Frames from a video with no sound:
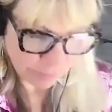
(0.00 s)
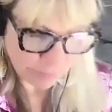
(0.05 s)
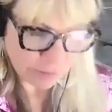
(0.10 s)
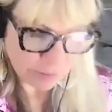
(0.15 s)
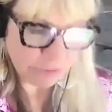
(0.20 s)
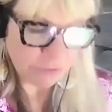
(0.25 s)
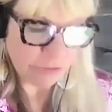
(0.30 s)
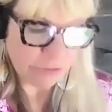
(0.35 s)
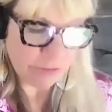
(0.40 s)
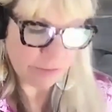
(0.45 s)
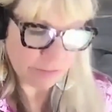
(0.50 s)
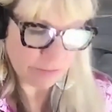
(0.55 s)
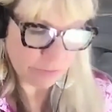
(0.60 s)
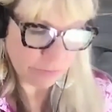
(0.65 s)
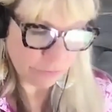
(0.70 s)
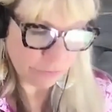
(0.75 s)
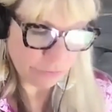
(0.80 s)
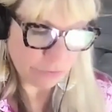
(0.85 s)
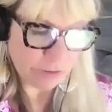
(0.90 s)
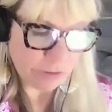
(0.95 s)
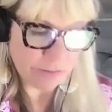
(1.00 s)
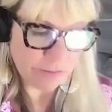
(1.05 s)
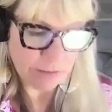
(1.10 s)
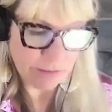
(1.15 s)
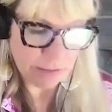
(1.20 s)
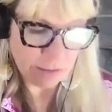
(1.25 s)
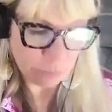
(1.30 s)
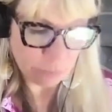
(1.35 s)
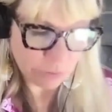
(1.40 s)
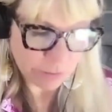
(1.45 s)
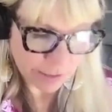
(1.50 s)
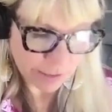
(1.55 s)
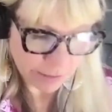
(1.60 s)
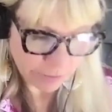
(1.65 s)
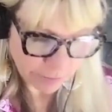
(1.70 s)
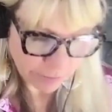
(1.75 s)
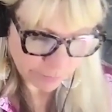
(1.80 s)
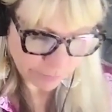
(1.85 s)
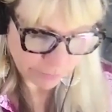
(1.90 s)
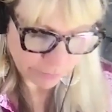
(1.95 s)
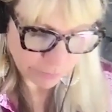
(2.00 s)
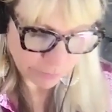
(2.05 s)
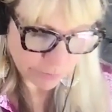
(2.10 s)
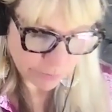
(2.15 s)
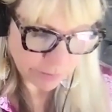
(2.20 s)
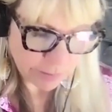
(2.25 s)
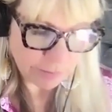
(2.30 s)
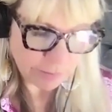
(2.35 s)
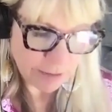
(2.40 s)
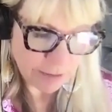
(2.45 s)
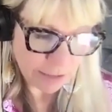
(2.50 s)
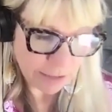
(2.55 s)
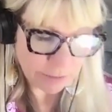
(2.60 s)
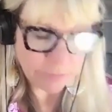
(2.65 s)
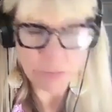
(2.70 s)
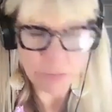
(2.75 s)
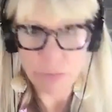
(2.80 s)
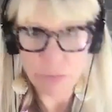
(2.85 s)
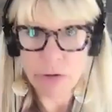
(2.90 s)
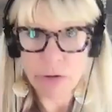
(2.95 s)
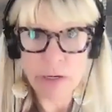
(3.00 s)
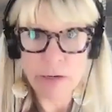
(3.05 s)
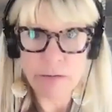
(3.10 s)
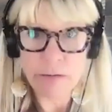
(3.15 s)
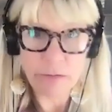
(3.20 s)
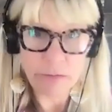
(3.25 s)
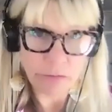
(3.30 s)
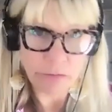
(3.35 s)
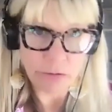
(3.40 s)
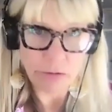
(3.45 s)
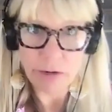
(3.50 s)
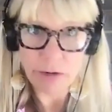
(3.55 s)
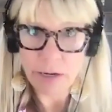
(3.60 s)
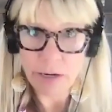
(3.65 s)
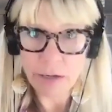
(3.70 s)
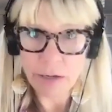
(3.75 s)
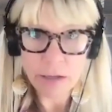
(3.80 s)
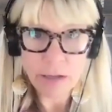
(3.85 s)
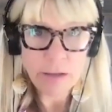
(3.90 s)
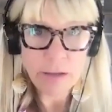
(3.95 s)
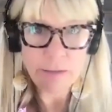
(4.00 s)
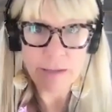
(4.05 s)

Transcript: because she's too trusting and will hire everyone and not so good at discerning